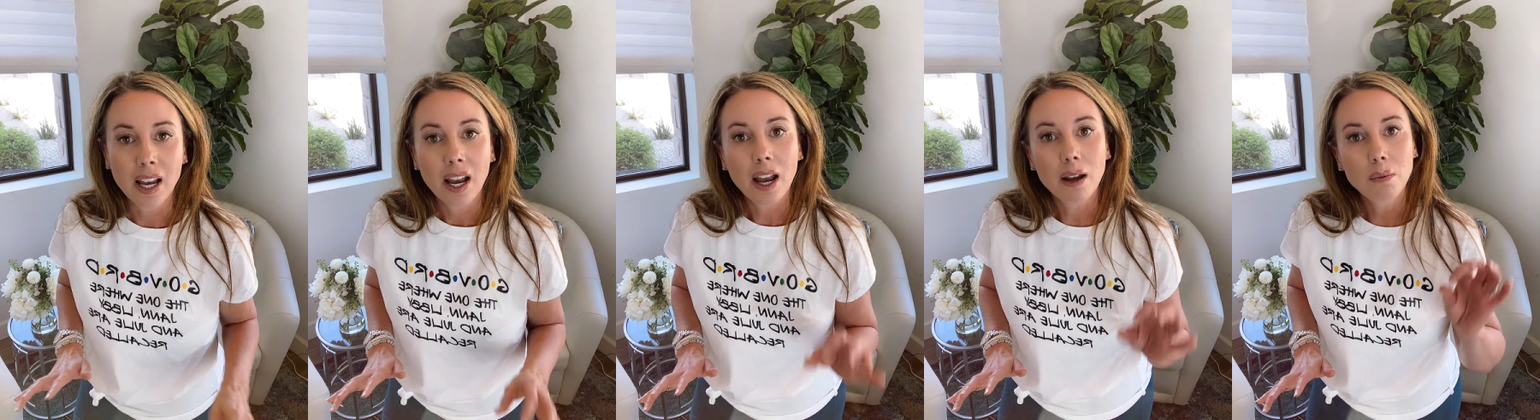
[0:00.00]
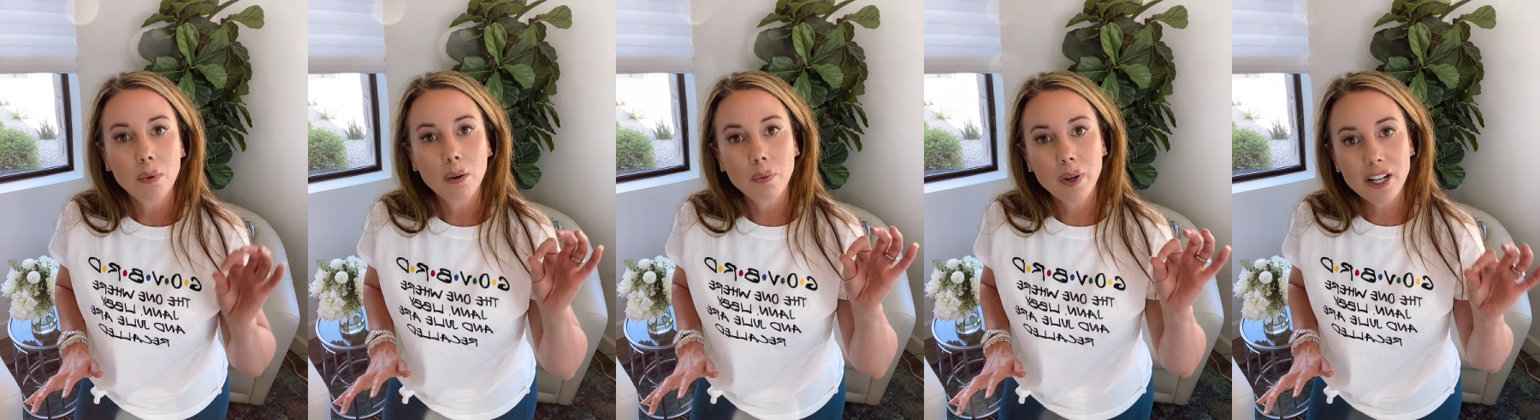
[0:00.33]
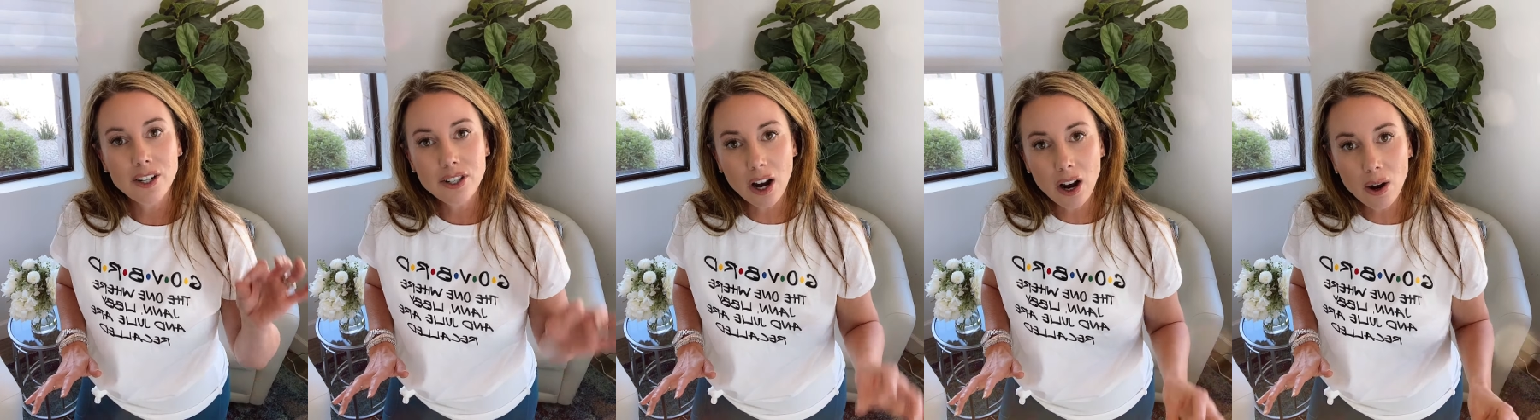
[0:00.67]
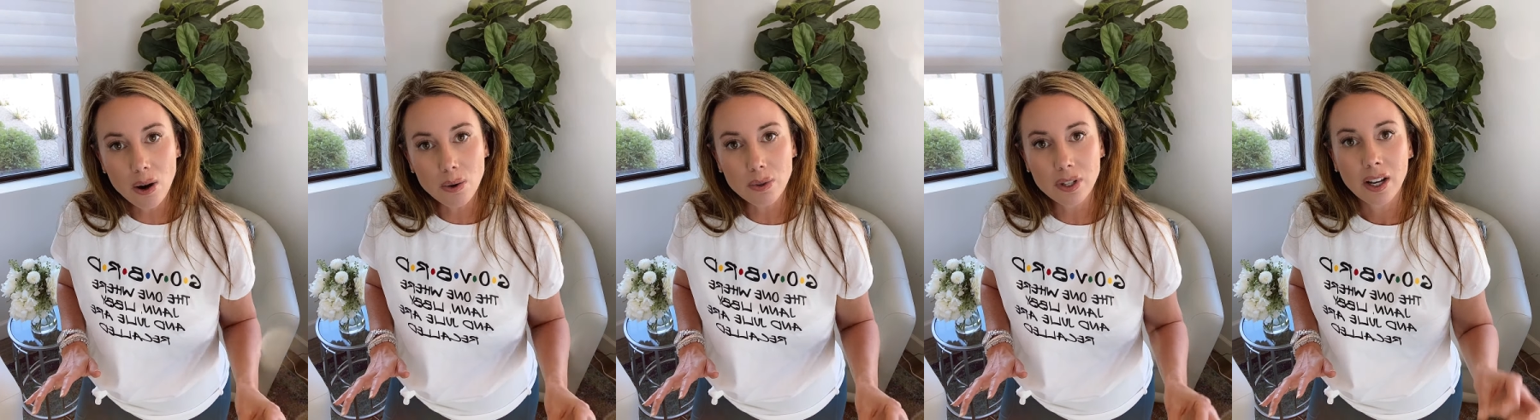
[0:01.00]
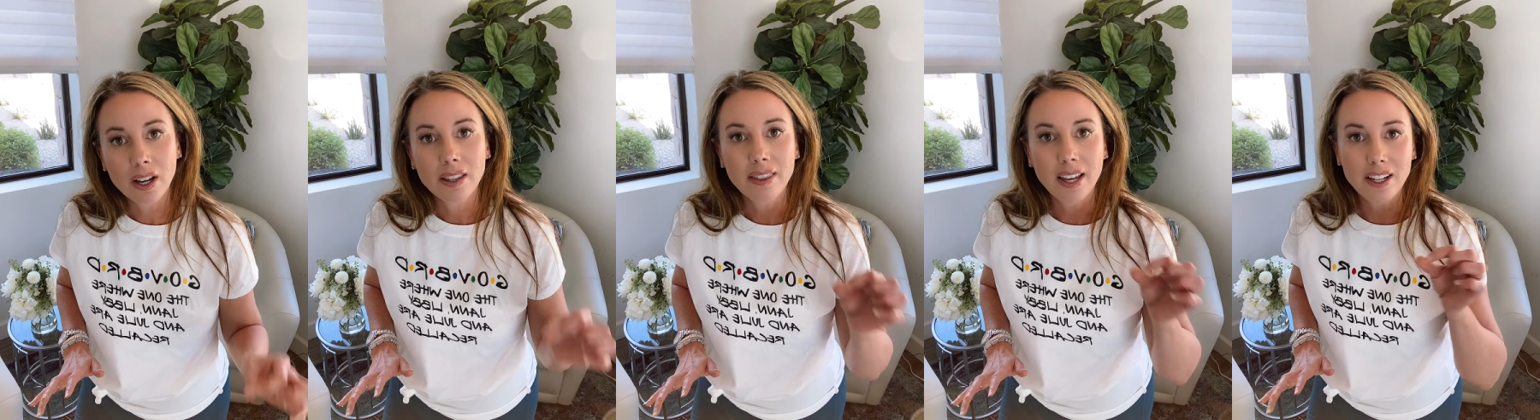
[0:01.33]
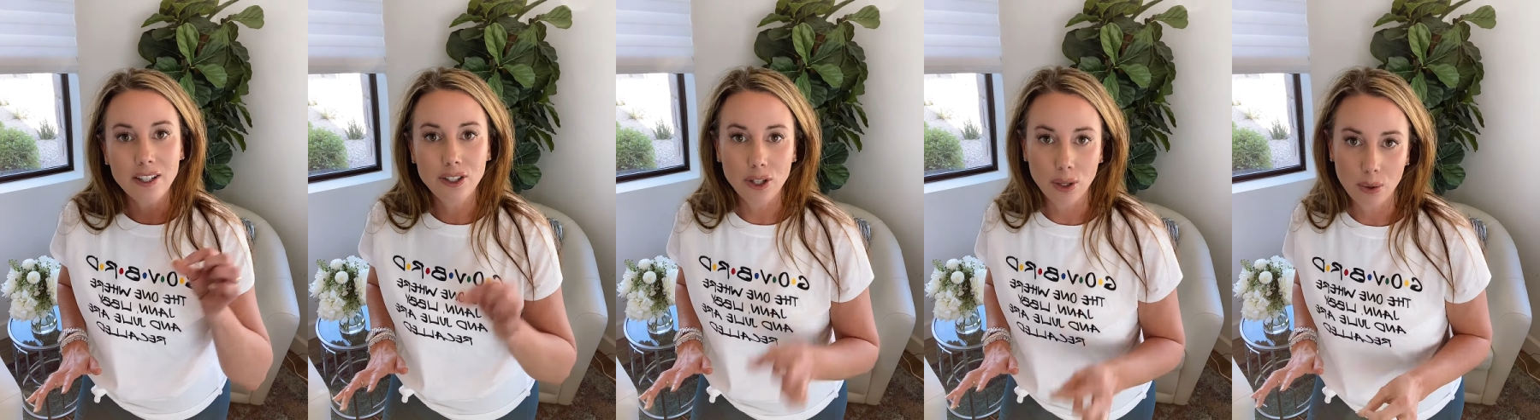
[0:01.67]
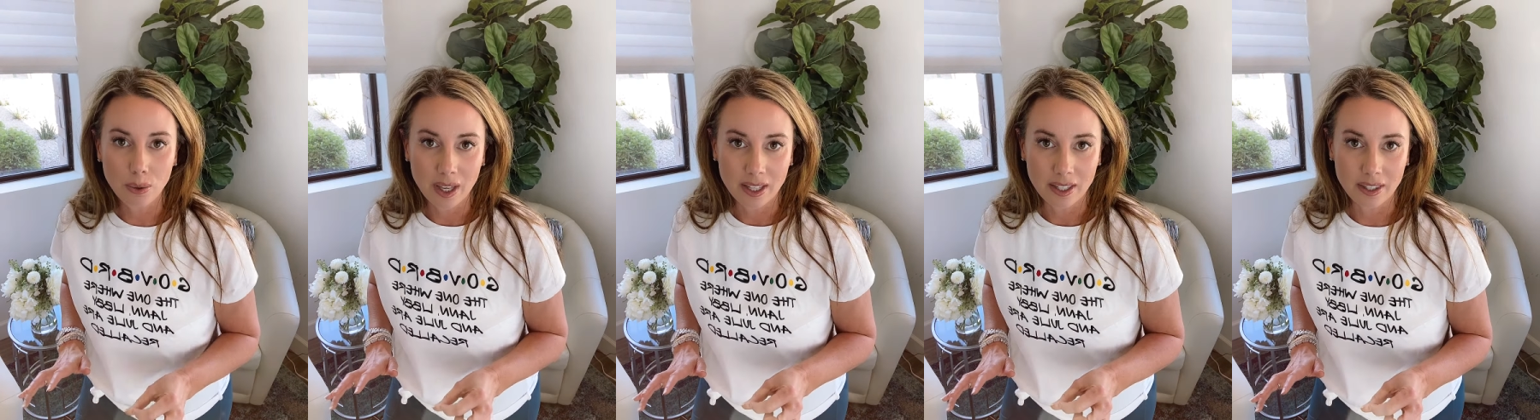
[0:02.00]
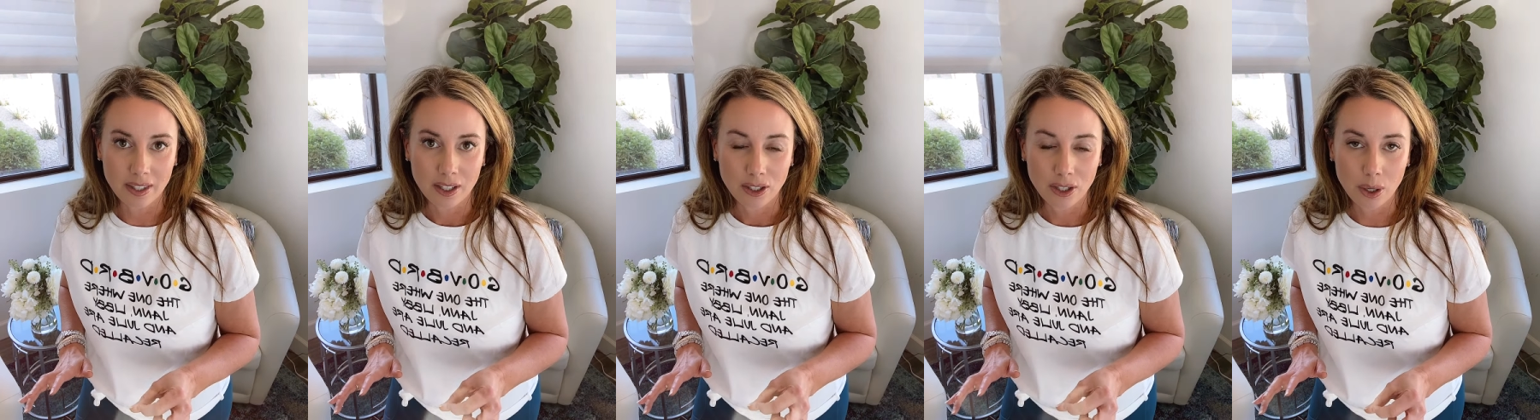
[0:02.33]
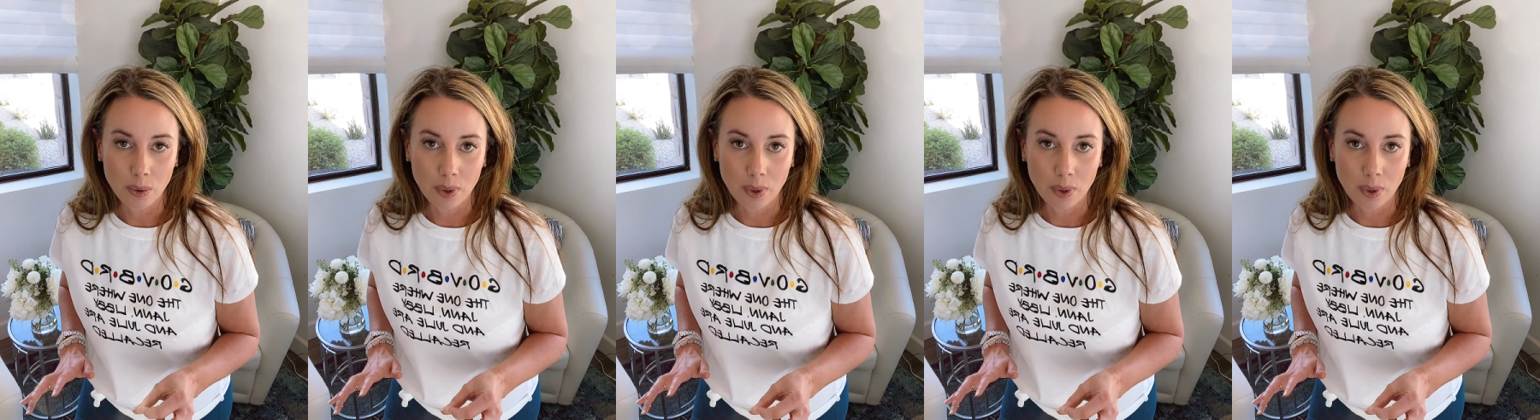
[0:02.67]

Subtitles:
And when we don't, they do this to